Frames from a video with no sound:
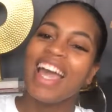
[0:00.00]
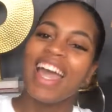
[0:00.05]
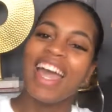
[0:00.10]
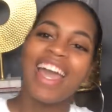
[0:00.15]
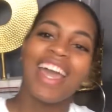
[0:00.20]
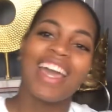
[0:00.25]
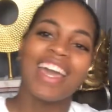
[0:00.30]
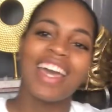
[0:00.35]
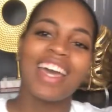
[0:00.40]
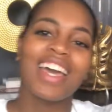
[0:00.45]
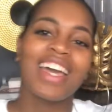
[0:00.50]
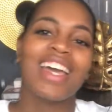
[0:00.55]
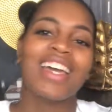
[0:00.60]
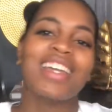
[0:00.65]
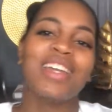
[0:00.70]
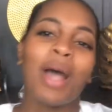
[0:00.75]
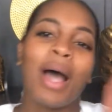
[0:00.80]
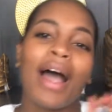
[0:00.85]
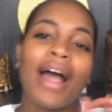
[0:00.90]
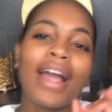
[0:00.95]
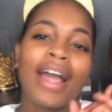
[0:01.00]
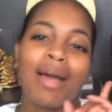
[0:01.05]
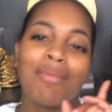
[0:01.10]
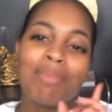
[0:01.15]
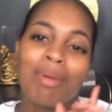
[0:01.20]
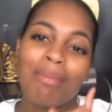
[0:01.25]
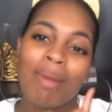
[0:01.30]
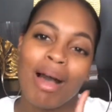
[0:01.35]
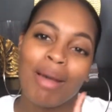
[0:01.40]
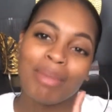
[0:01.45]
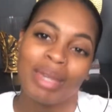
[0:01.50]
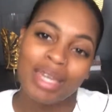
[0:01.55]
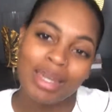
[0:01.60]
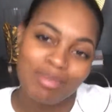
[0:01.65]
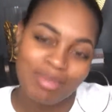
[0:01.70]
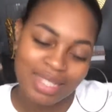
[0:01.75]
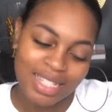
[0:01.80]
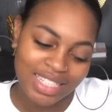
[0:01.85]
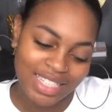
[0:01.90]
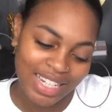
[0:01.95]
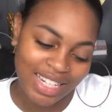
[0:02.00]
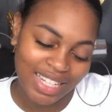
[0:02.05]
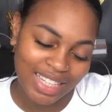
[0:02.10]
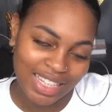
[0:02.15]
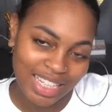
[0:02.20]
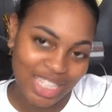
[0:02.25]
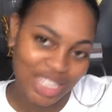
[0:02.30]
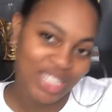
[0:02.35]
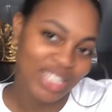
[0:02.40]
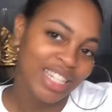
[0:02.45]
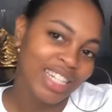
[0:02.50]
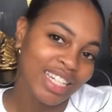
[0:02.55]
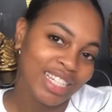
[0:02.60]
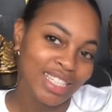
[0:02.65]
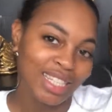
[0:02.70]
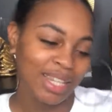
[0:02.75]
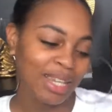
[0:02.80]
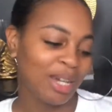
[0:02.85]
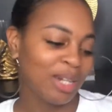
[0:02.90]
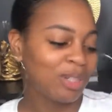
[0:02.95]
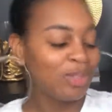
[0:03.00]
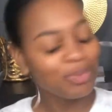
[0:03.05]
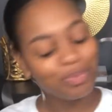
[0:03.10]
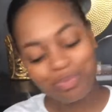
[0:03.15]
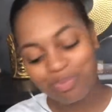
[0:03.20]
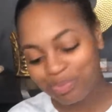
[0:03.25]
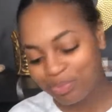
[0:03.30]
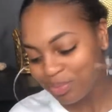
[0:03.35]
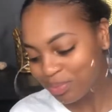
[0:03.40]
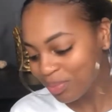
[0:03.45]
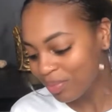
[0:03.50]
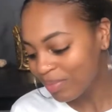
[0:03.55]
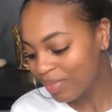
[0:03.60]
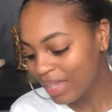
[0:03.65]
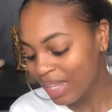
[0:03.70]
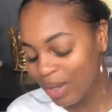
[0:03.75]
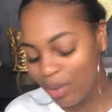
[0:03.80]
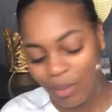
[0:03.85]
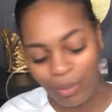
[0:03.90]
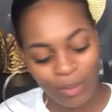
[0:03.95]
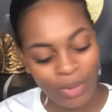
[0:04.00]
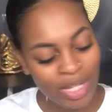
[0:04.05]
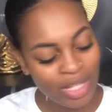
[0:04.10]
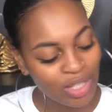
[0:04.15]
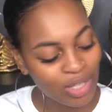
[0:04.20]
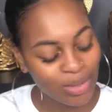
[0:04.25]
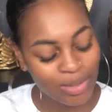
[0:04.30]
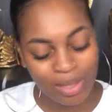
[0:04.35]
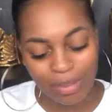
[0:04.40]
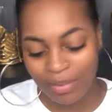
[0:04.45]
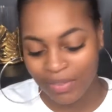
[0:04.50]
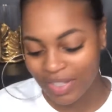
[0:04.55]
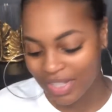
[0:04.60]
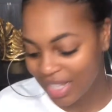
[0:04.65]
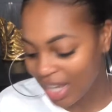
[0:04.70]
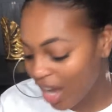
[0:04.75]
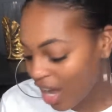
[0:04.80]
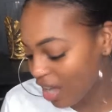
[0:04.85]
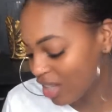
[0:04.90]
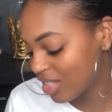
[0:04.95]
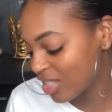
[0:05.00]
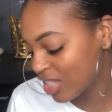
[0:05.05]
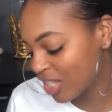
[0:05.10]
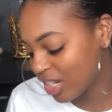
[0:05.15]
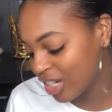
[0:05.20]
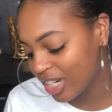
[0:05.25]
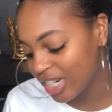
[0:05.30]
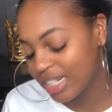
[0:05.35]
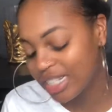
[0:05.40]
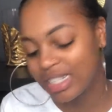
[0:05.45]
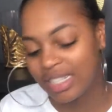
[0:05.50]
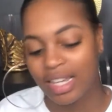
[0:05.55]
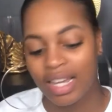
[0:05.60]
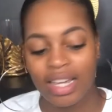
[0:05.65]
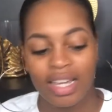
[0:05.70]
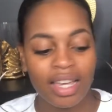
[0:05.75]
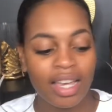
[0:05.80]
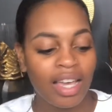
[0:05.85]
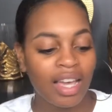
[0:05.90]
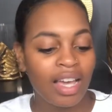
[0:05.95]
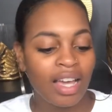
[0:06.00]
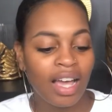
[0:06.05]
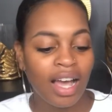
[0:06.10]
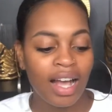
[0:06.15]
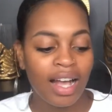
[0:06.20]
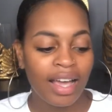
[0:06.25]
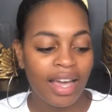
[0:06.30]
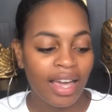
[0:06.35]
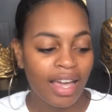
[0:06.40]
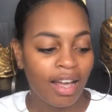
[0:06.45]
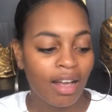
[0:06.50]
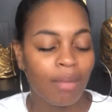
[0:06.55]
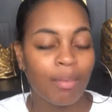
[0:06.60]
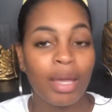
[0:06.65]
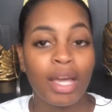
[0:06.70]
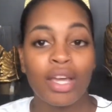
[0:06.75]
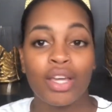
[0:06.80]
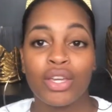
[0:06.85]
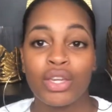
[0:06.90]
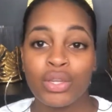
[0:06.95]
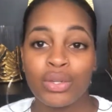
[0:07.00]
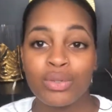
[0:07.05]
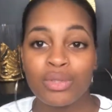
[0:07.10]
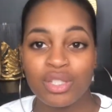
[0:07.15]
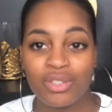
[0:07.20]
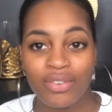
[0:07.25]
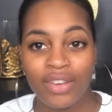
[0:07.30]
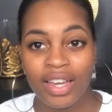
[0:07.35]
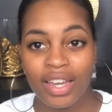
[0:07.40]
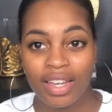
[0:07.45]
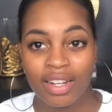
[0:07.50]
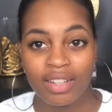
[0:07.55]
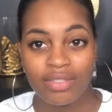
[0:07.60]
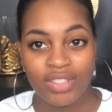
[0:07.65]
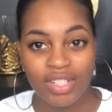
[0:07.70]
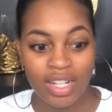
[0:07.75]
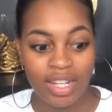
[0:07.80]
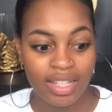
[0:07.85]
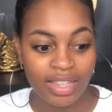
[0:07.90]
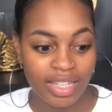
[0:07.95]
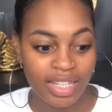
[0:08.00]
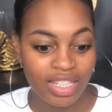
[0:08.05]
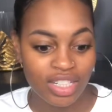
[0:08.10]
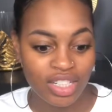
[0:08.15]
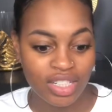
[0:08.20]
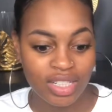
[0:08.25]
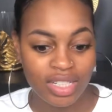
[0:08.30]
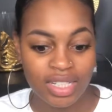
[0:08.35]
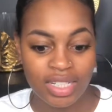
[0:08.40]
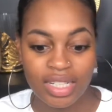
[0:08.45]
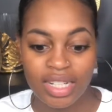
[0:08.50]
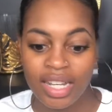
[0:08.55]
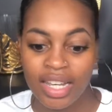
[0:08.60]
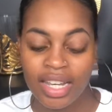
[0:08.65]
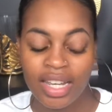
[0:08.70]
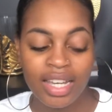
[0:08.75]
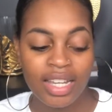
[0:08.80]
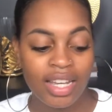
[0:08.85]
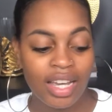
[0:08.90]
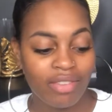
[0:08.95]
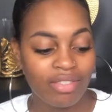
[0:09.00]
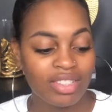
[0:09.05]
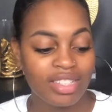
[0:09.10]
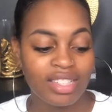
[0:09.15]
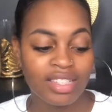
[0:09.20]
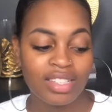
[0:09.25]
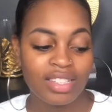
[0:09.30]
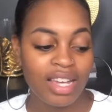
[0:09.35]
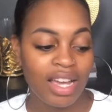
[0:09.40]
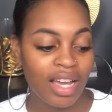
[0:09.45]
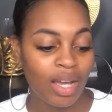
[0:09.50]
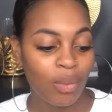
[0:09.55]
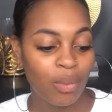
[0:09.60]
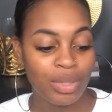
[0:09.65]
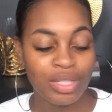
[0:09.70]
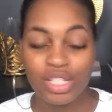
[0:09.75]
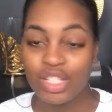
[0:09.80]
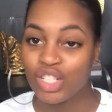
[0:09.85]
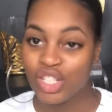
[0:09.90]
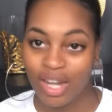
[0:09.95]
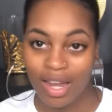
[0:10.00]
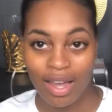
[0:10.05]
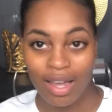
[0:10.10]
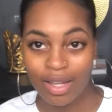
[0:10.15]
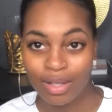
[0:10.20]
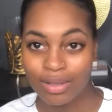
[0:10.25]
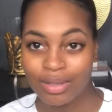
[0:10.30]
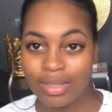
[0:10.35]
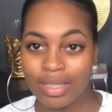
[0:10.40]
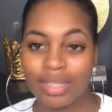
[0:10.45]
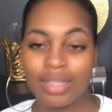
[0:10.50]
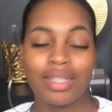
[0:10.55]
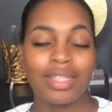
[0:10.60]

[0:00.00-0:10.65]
And I got my mom hip to John Legend years ago. Went to some of his concerts. I am a huge fan of John Legend ever since I was a child.